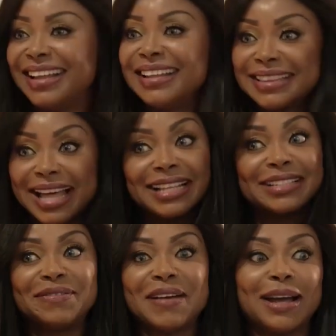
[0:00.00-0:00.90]
That's
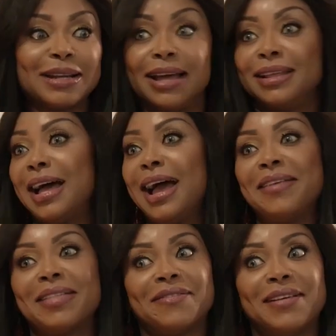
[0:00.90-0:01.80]
I have
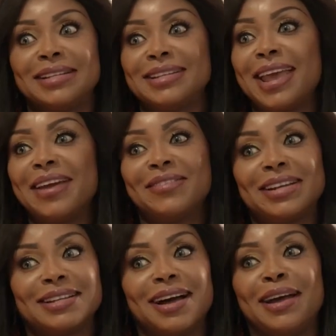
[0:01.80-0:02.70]
that fantasy every
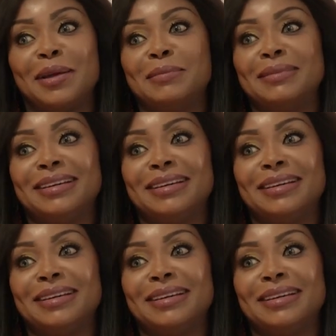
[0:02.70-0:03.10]
time.